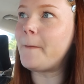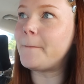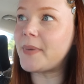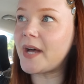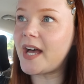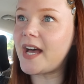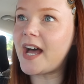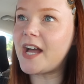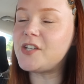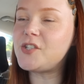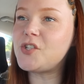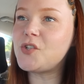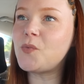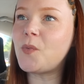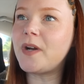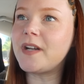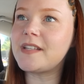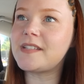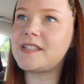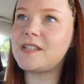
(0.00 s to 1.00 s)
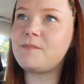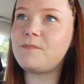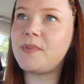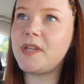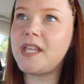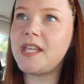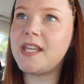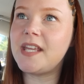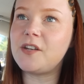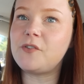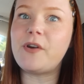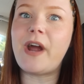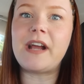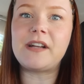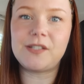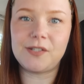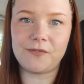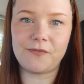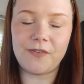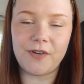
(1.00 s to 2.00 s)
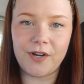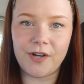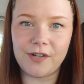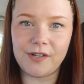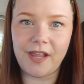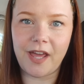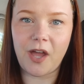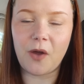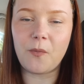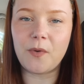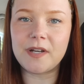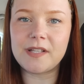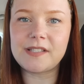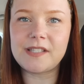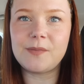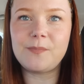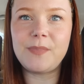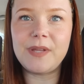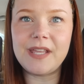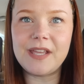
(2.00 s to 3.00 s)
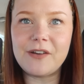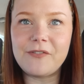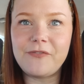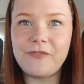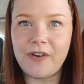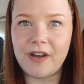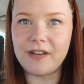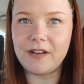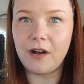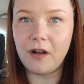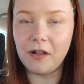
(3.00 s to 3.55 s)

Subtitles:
But I do want it to be interactive for her. Like, I want it to be a fun